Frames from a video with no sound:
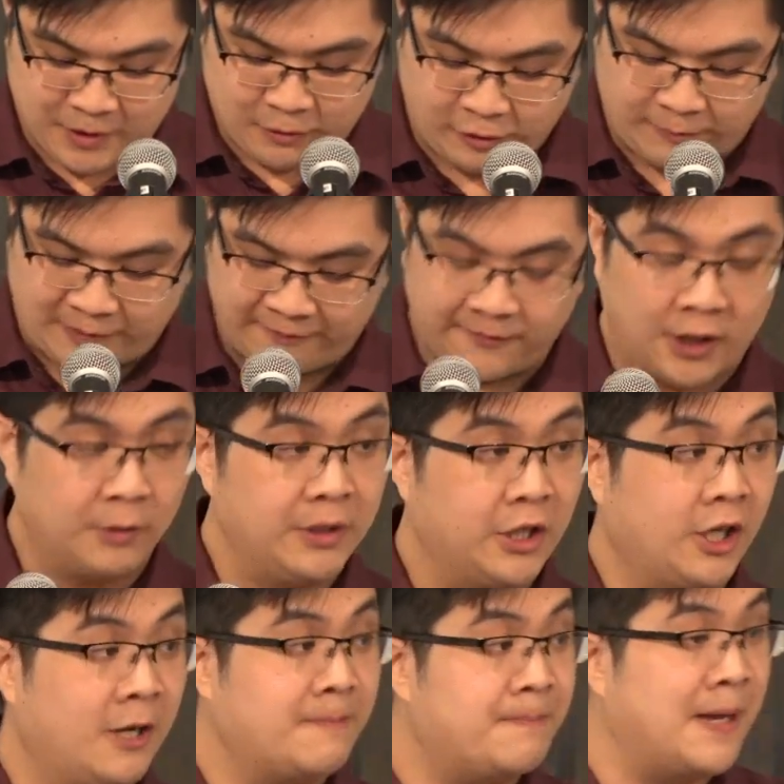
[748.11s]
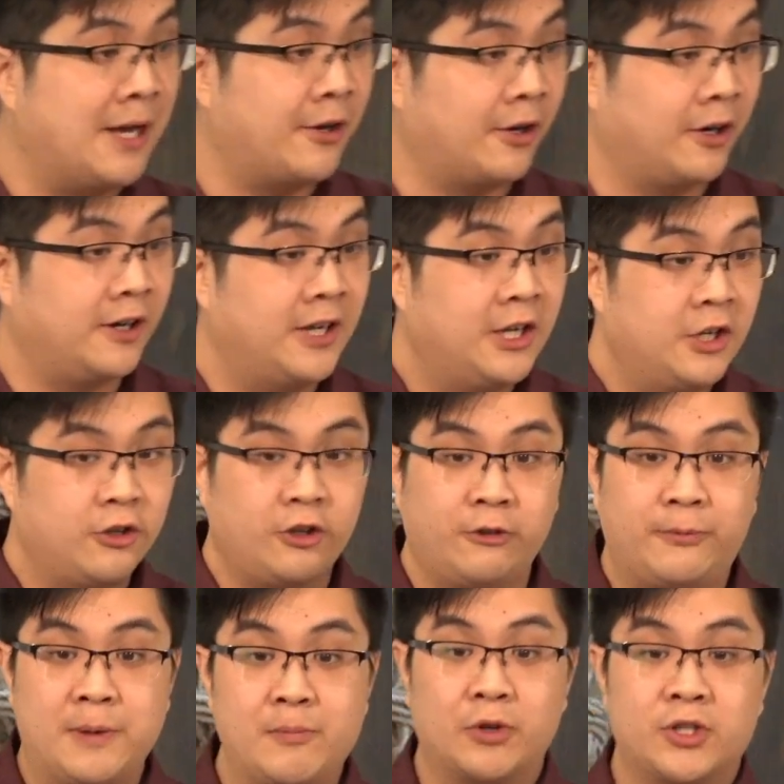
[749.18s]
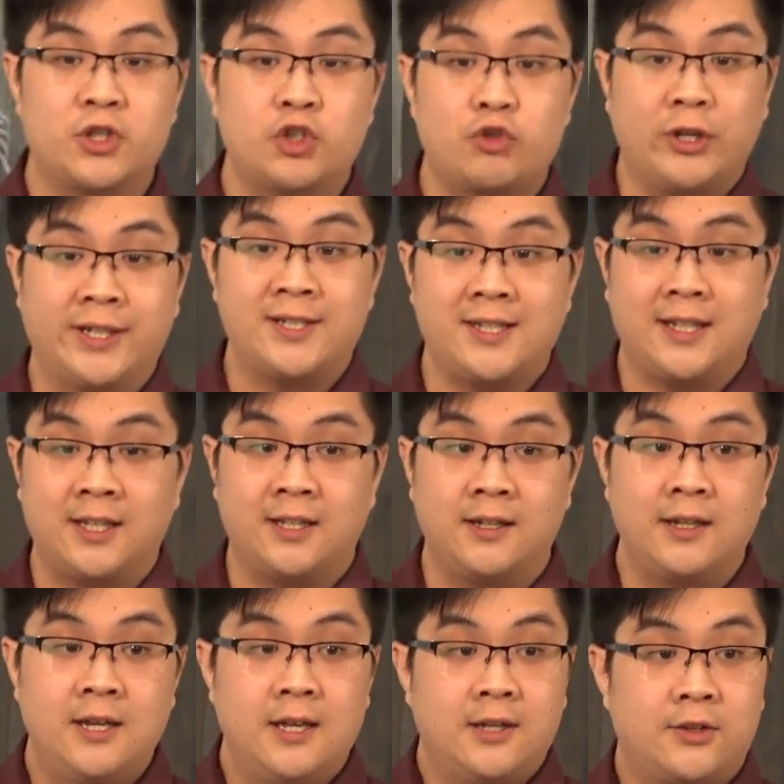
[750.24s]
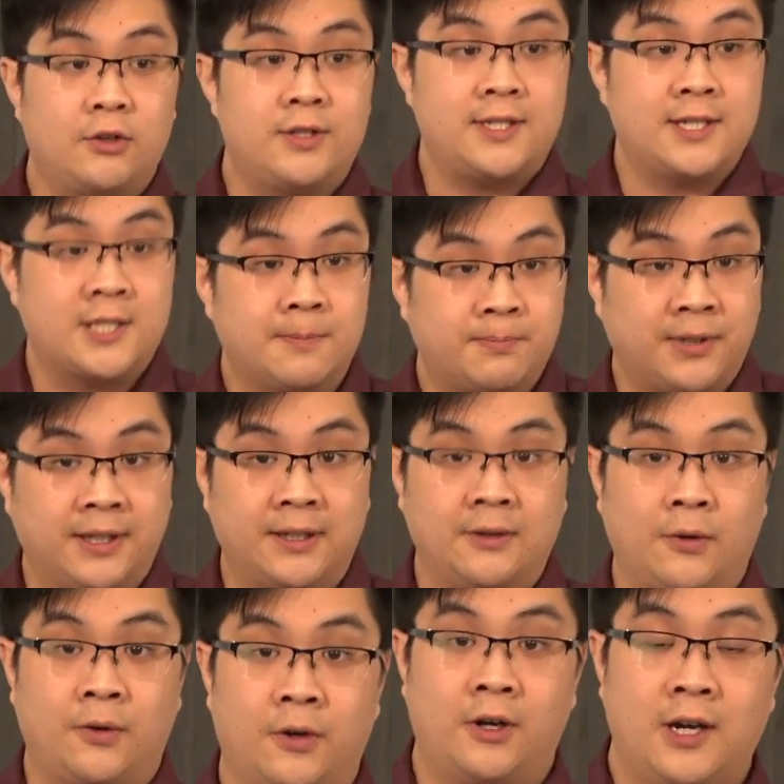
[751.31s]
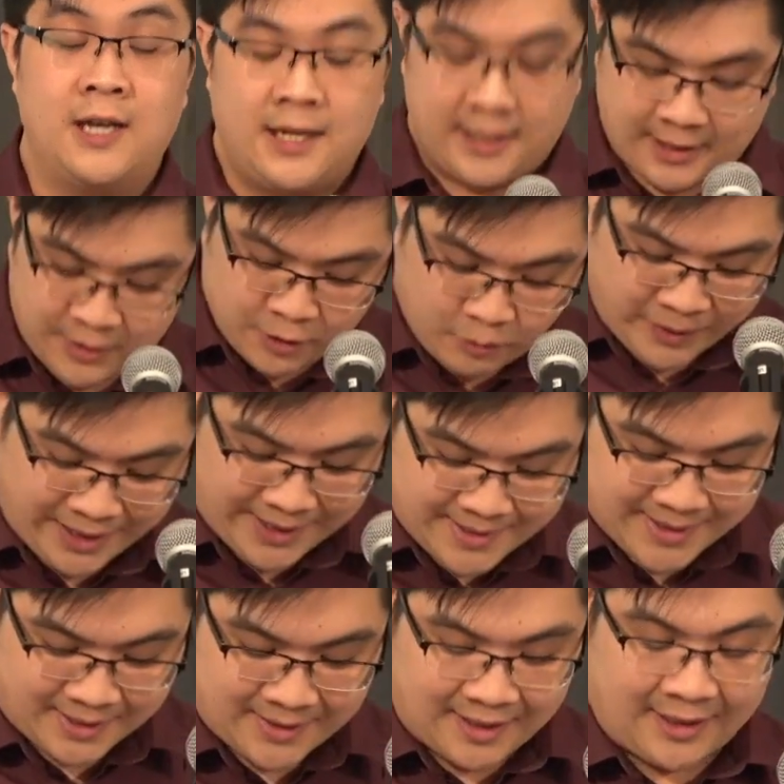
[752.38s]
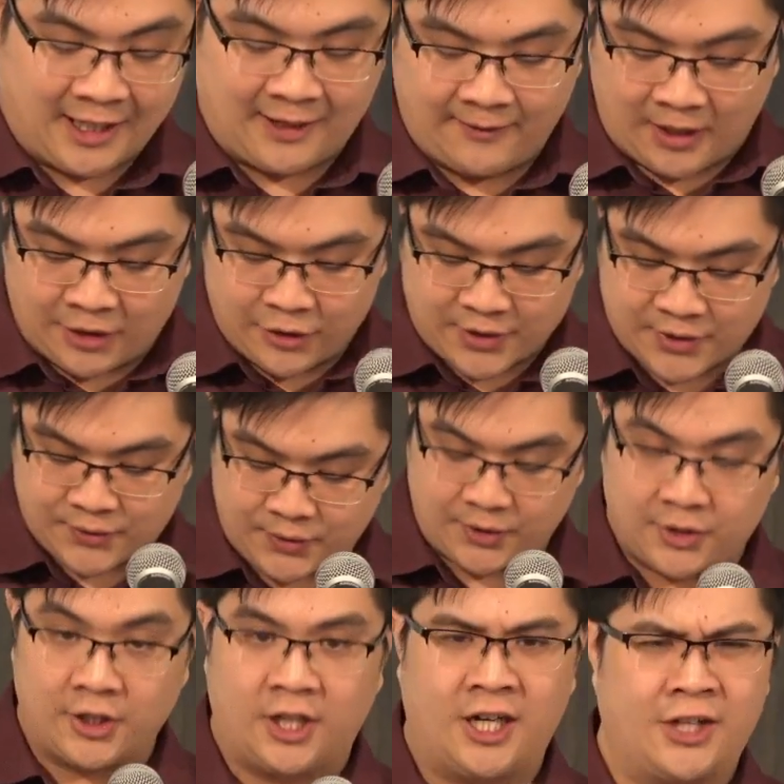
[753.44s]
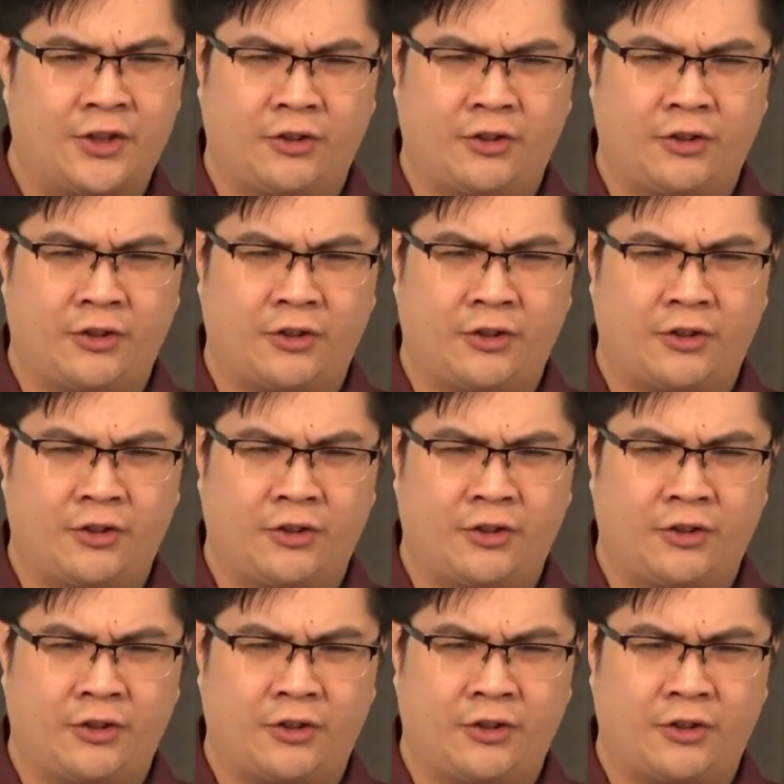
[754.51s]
who have been following God better, who have been more strict in their discipline or in the ways that they have understood God,